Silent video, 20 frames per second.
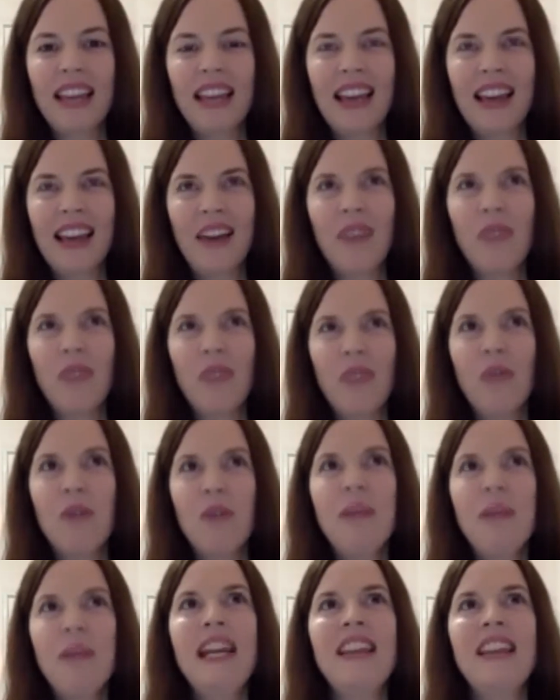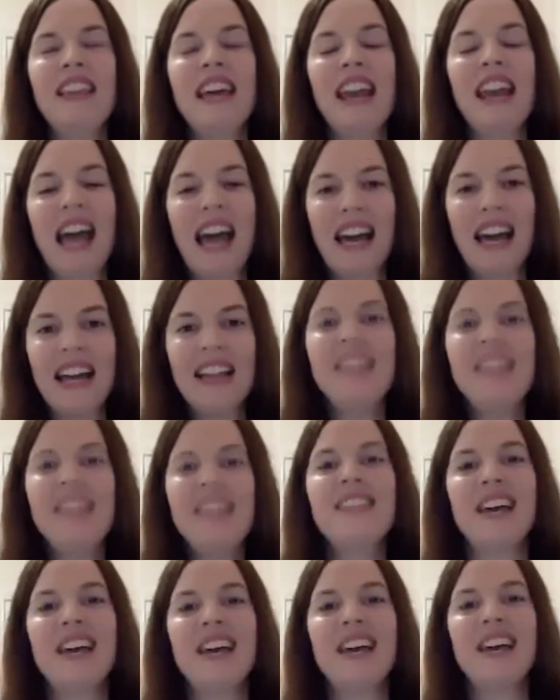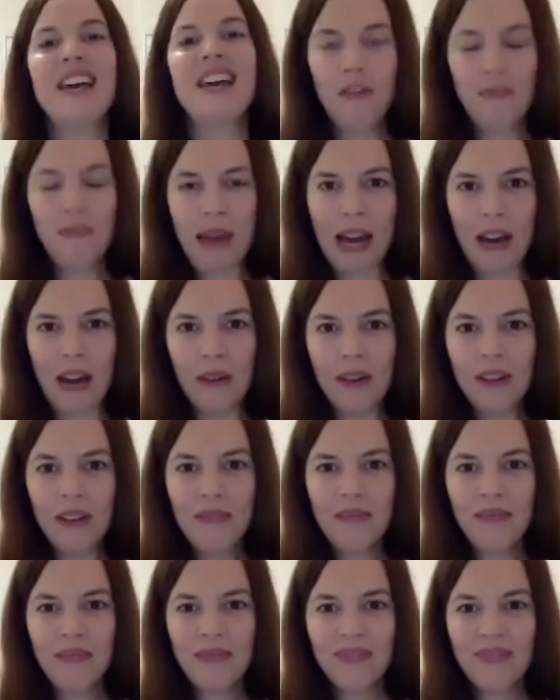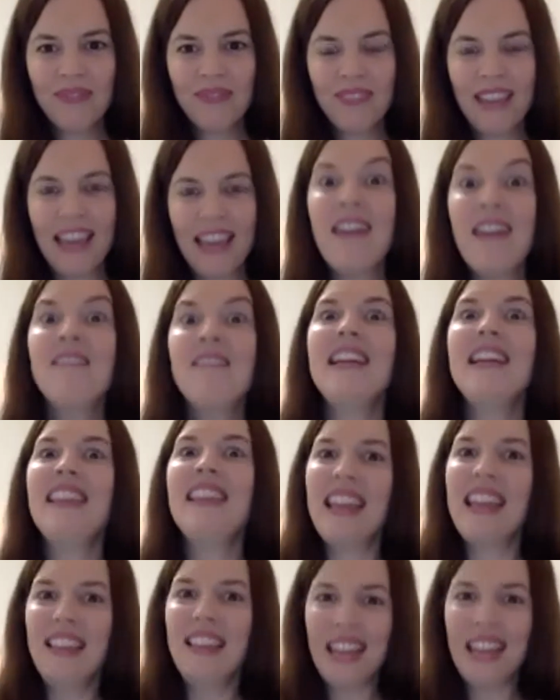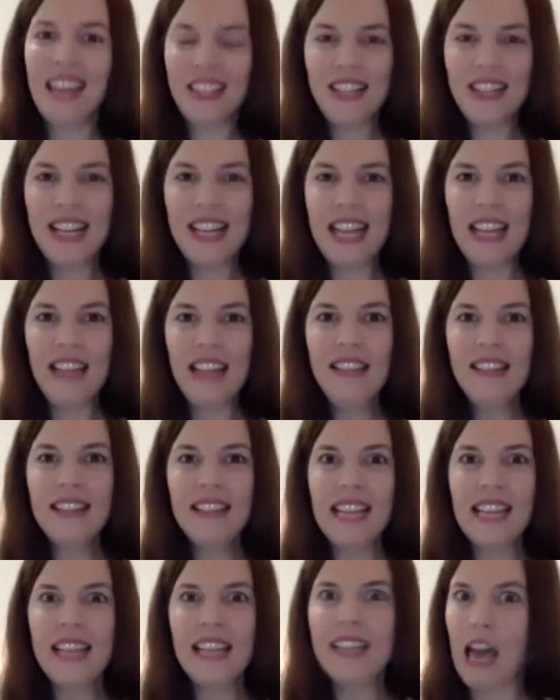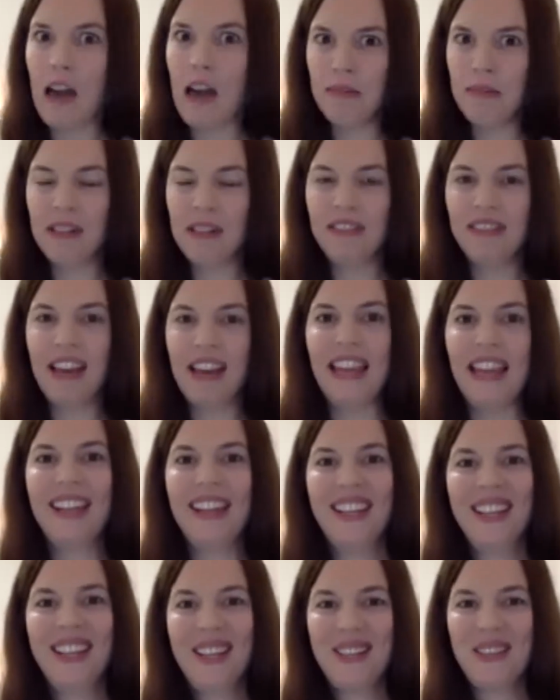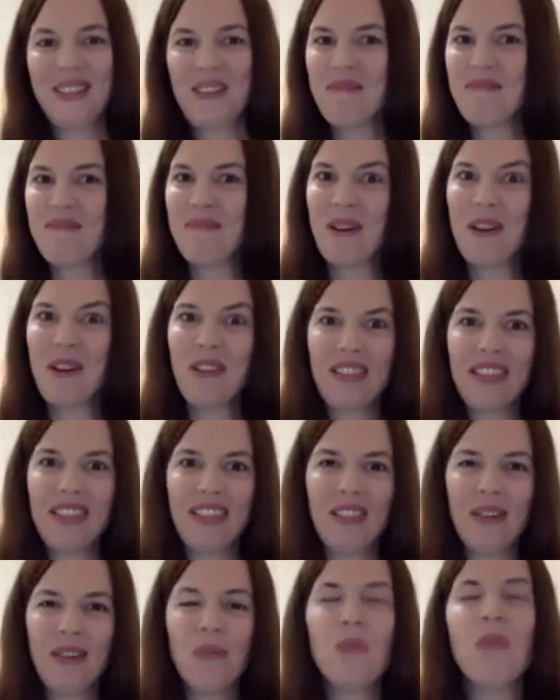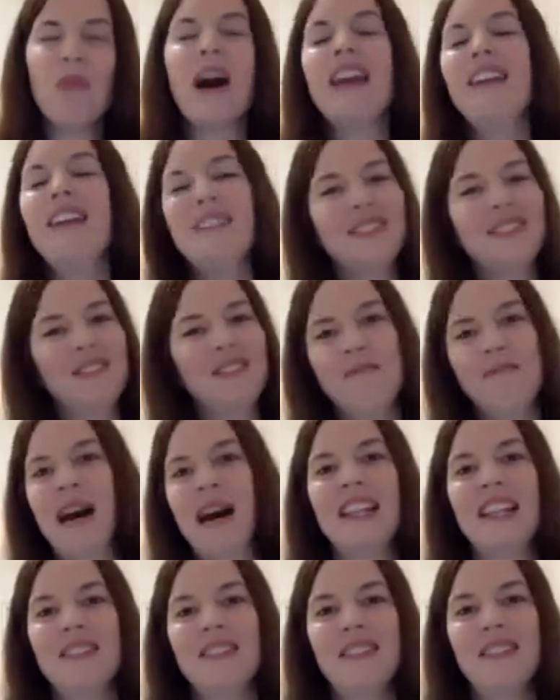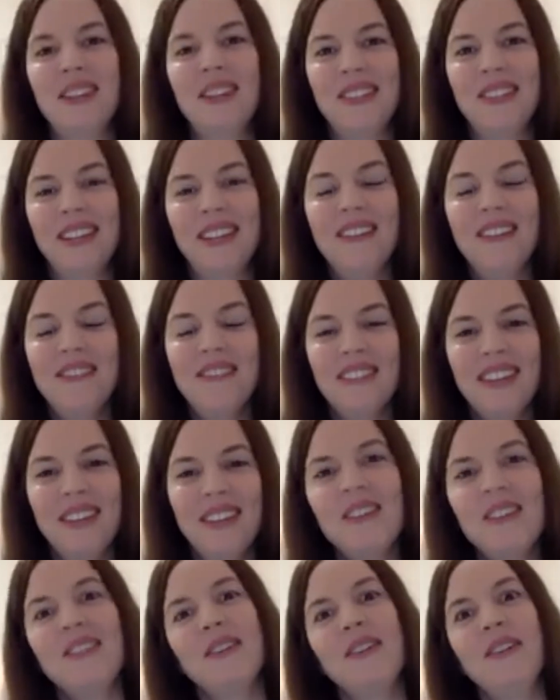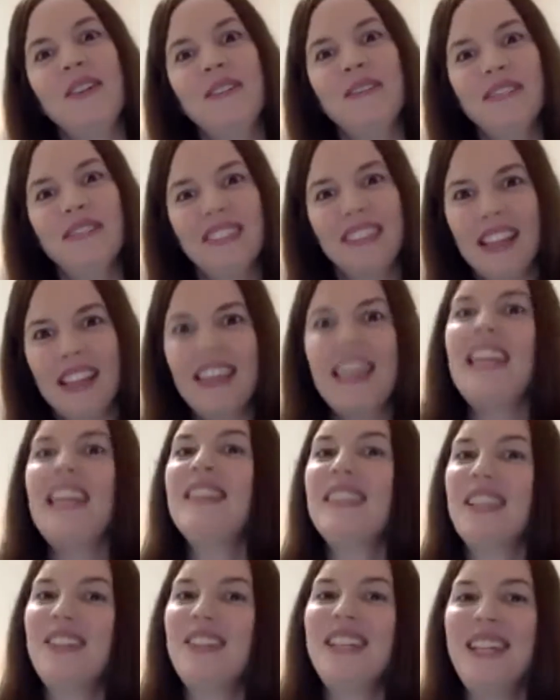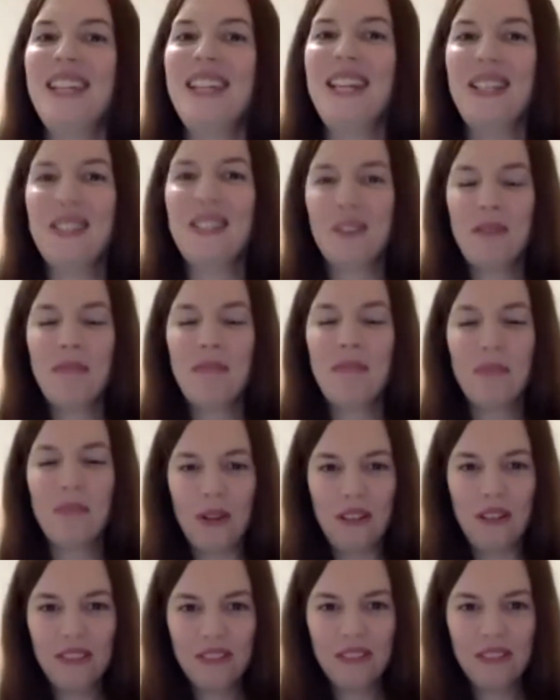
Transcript: a woman that has a lot of power, everything that she is amplified. So both the wonderful parts of herself and also the things that she needs to improve.